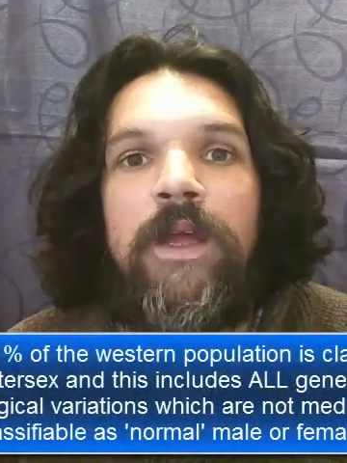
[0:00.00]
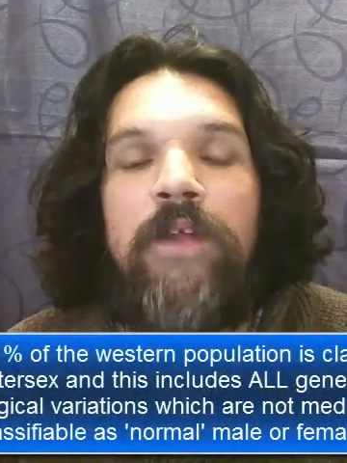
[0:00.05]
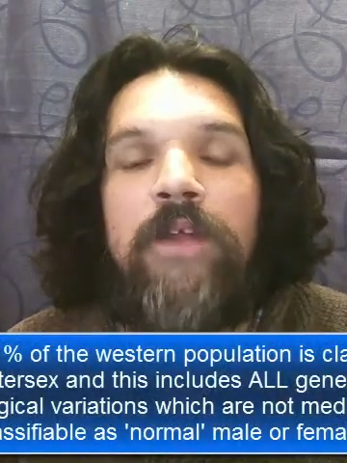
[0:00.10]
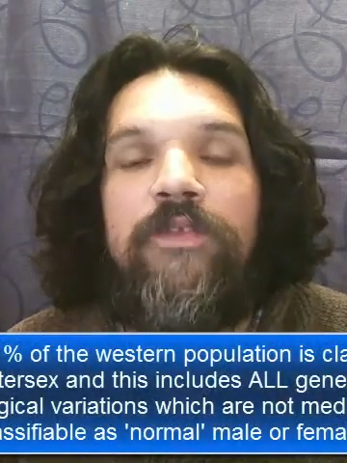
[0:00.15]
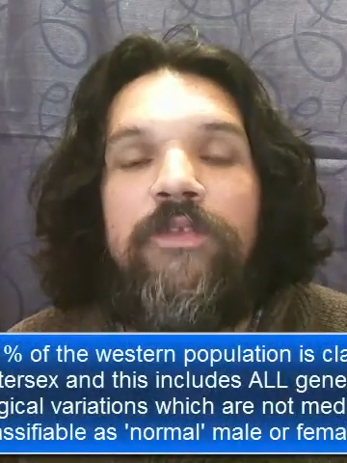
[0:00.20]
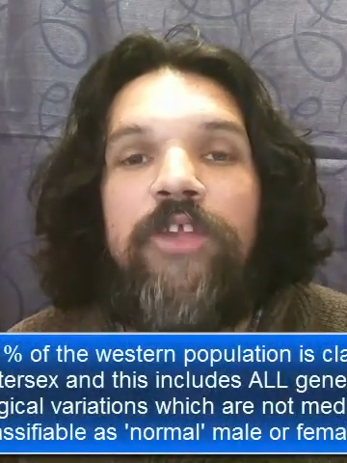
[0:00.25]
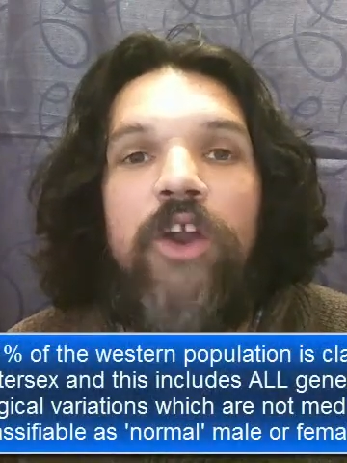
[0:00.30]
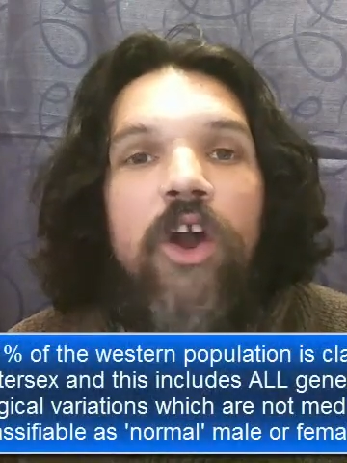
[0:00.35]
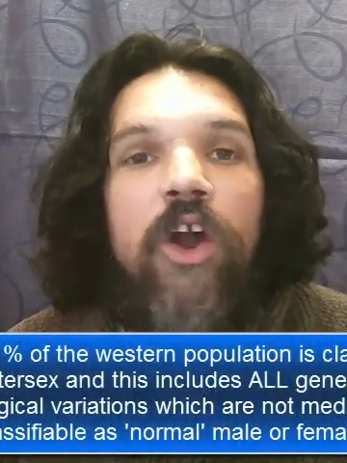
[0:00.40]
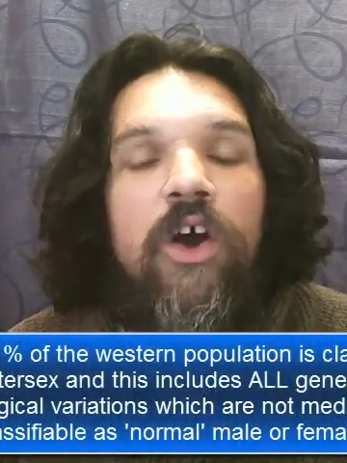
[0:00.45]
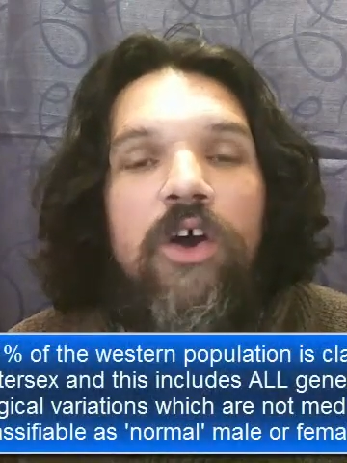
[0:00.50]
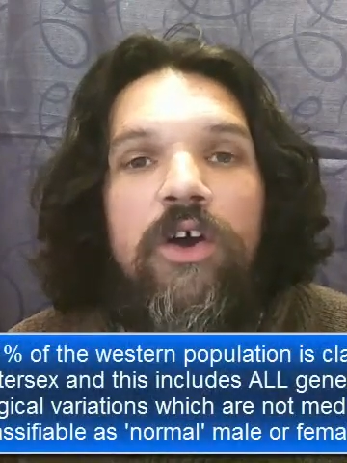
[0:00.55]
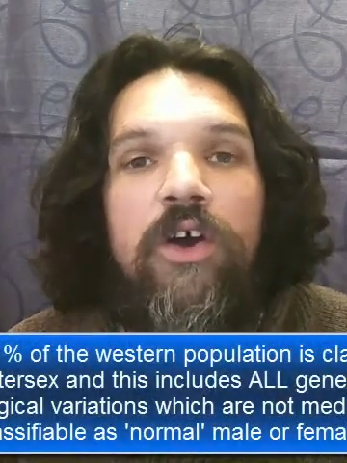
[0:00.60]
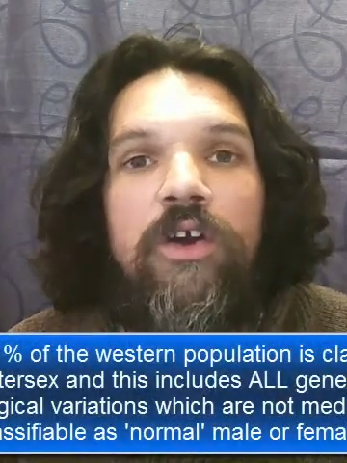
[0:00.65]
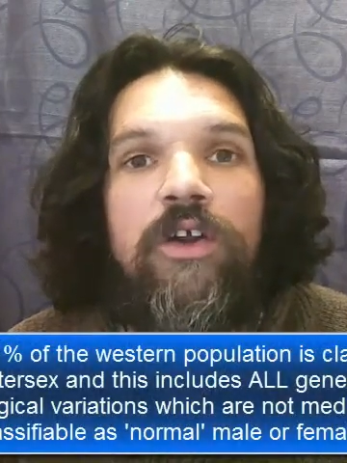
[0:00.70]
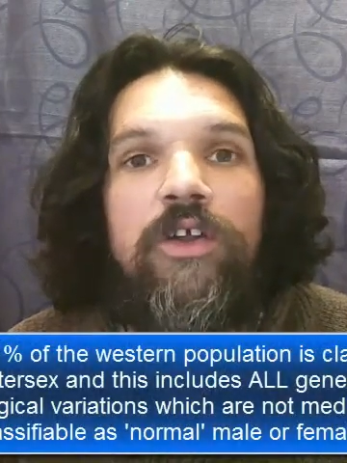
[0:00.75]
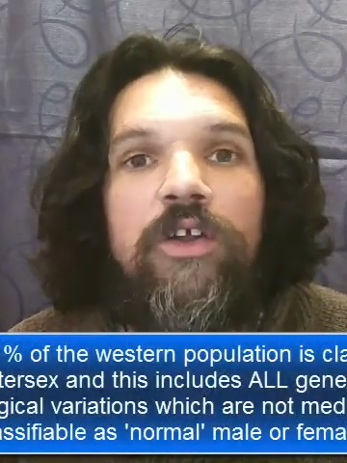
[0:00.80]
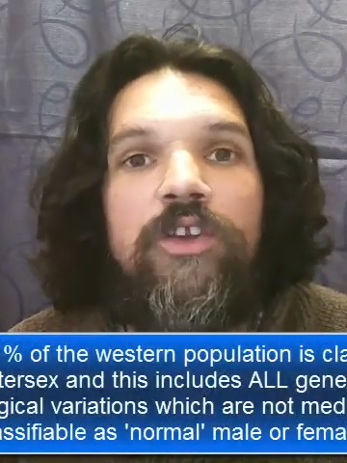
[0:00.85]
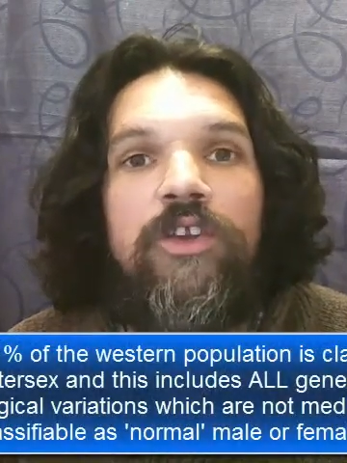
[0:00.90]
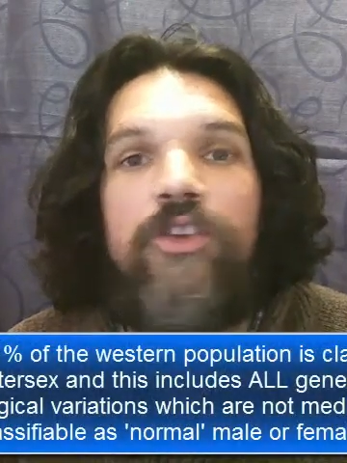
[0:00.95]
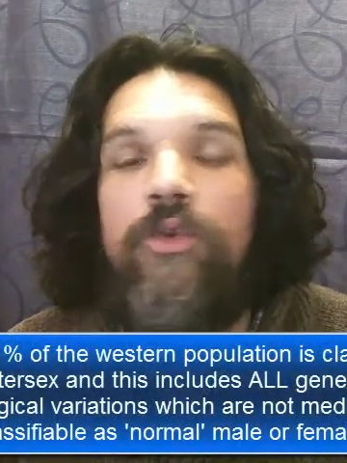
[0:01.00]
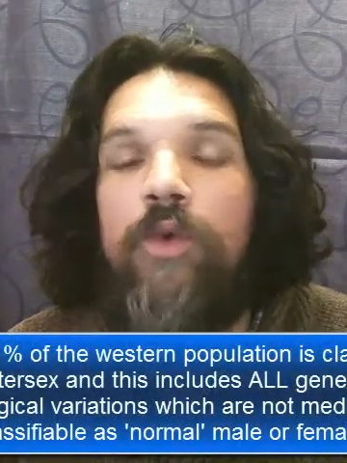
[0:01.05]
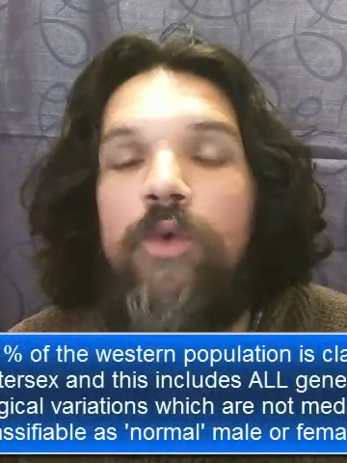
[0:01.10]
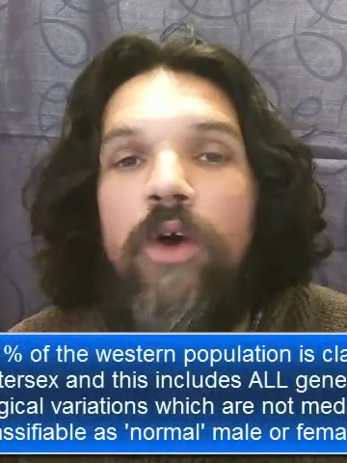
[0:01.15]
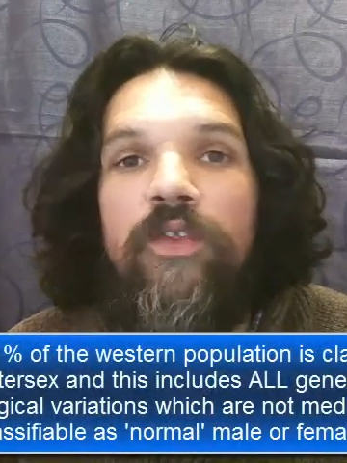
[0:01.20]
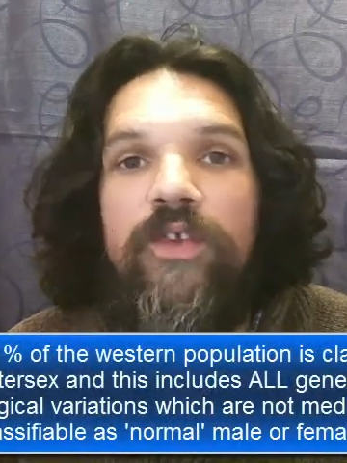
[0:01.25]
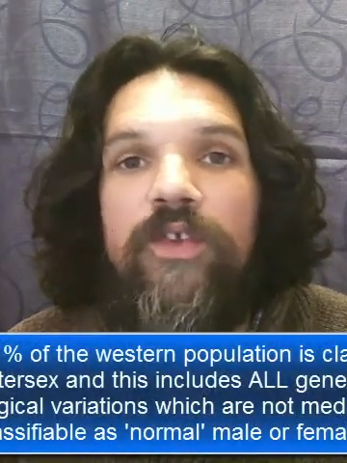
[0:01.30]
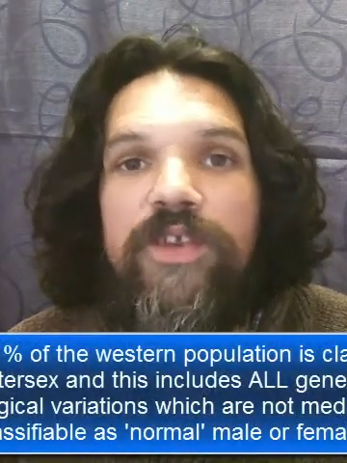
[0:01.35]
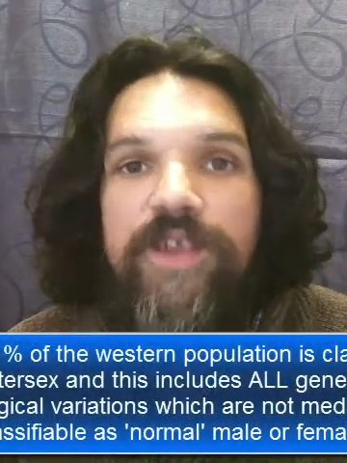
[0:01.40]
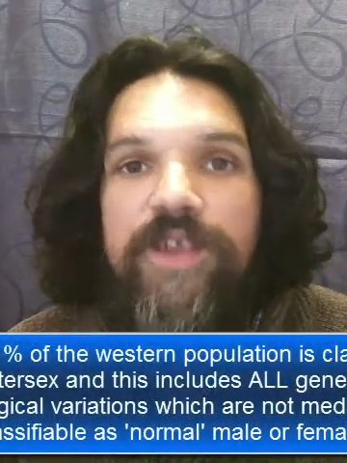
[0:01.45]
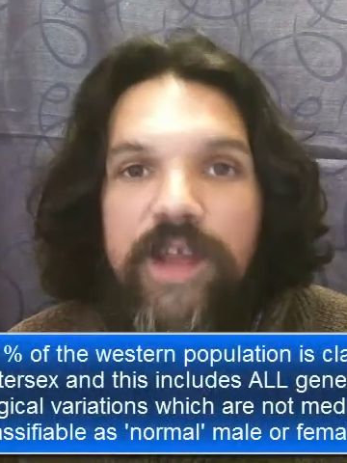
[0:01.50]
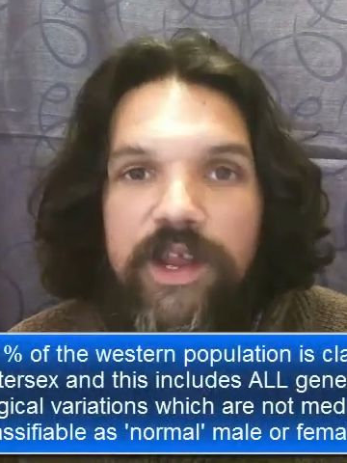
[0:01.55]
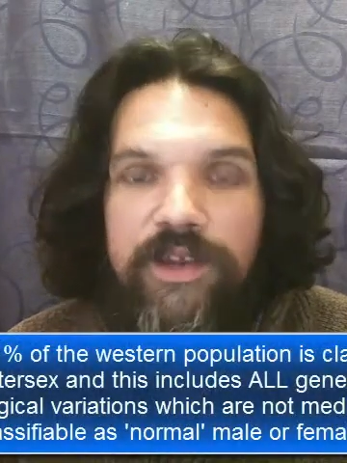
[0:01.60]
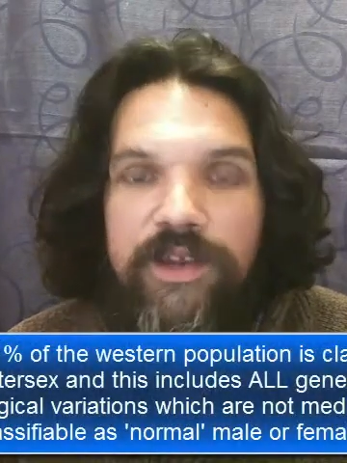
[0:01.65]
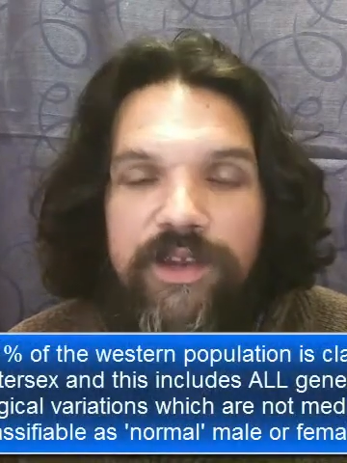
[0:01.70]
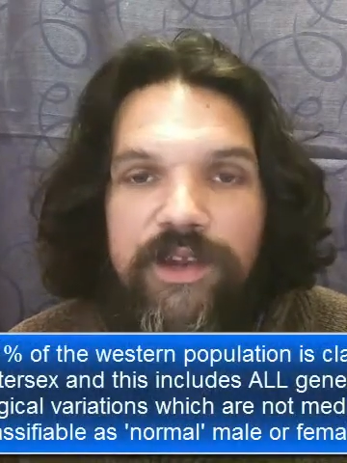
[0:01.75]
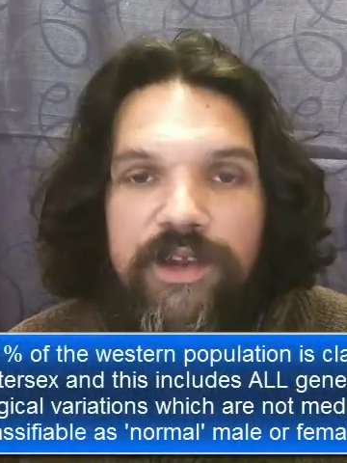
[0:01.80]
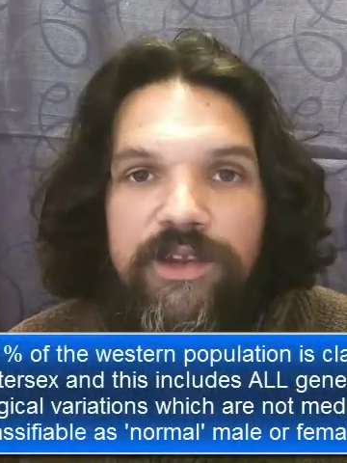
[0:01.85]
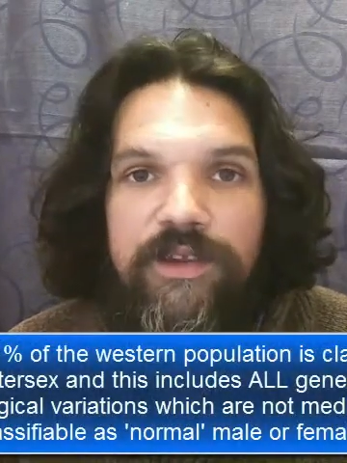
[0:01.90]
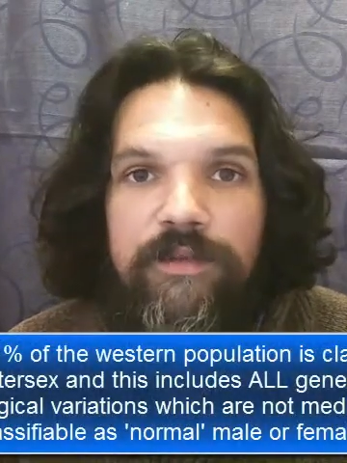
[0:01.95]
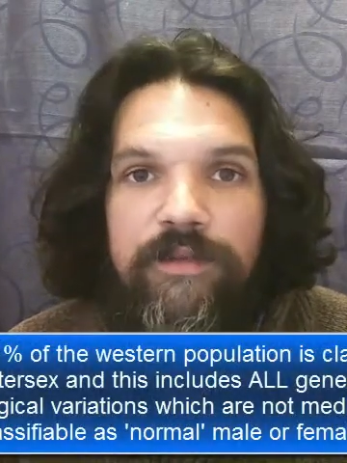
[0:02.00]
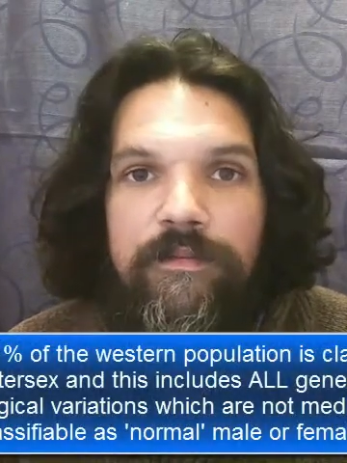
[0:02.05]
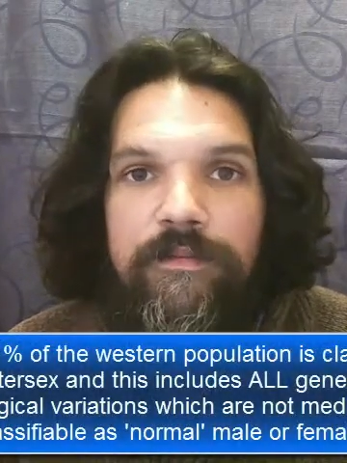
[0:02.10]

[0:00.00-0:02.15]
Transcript: There are no other sexes.